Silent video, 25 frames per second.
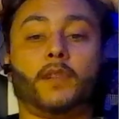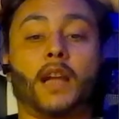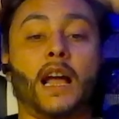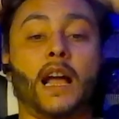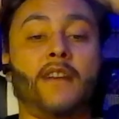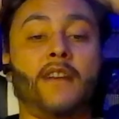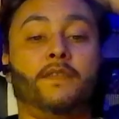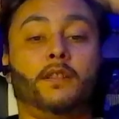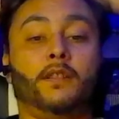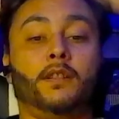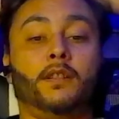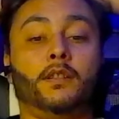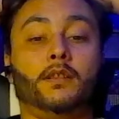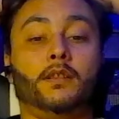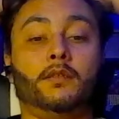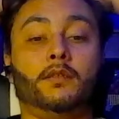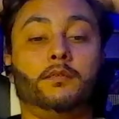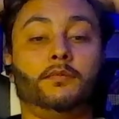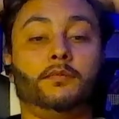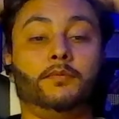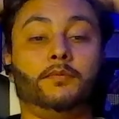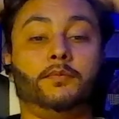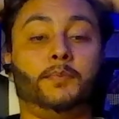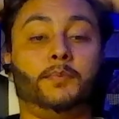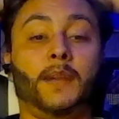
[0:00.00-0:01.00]
I have
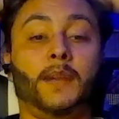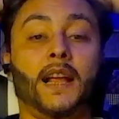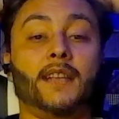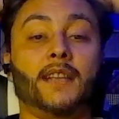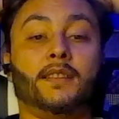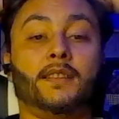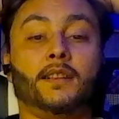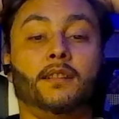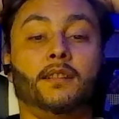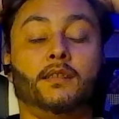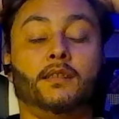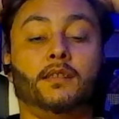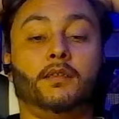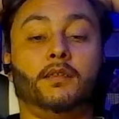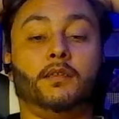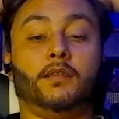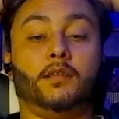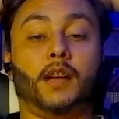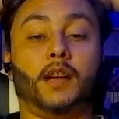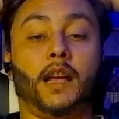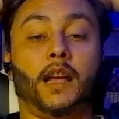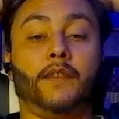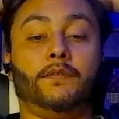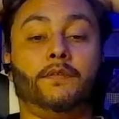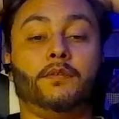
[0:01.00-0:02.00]
plans in.
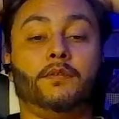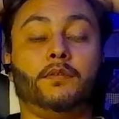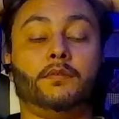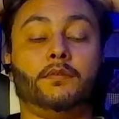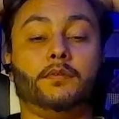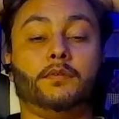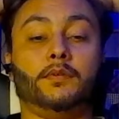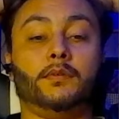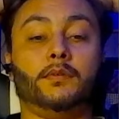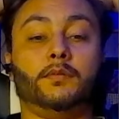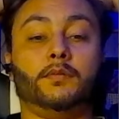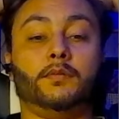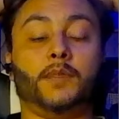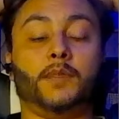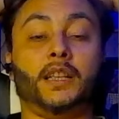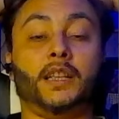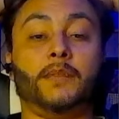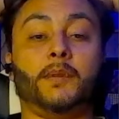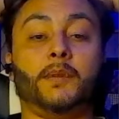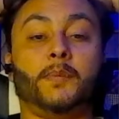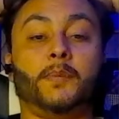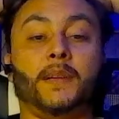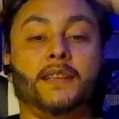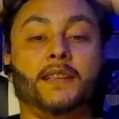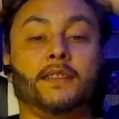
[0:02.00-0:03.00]
I have
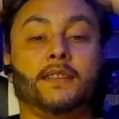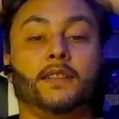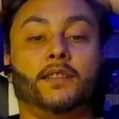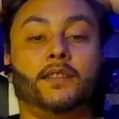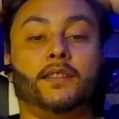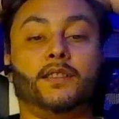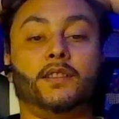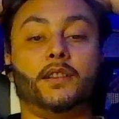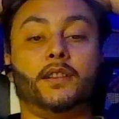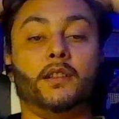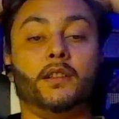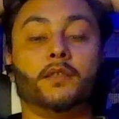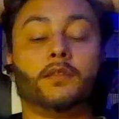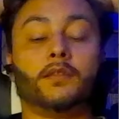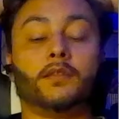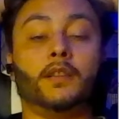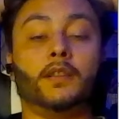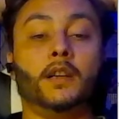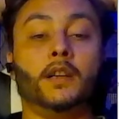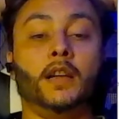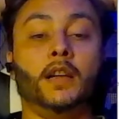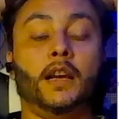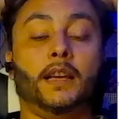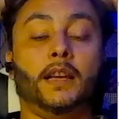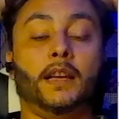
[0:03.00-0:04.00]
multiple plans in these years.
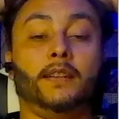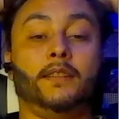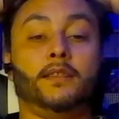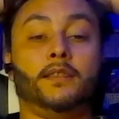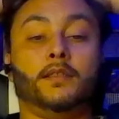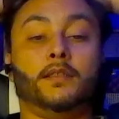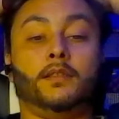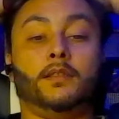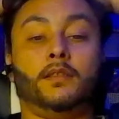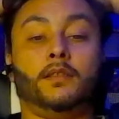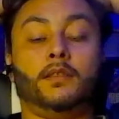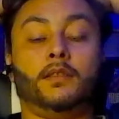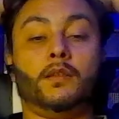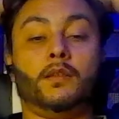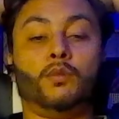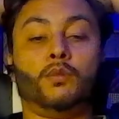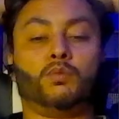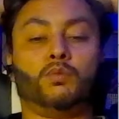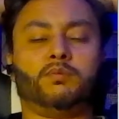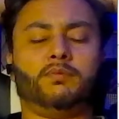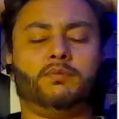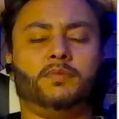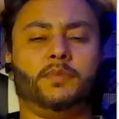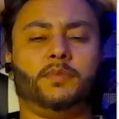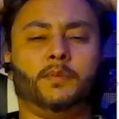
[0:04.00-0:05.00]
This
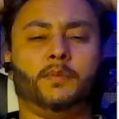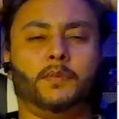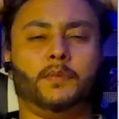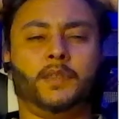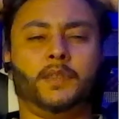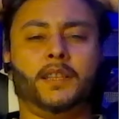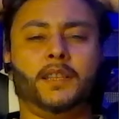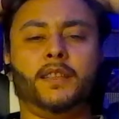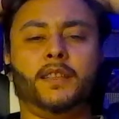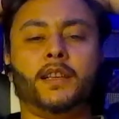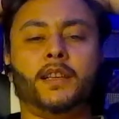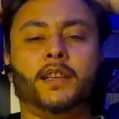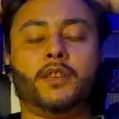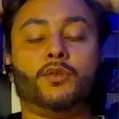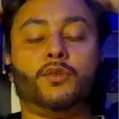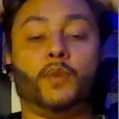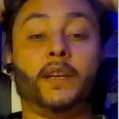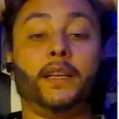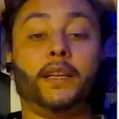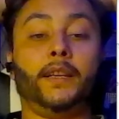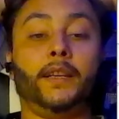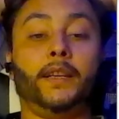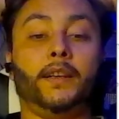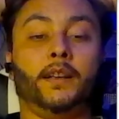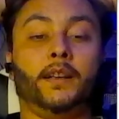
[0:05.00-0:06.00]
year is
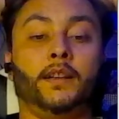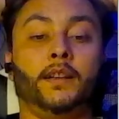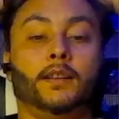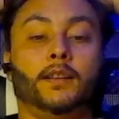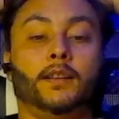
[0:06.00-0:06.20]
very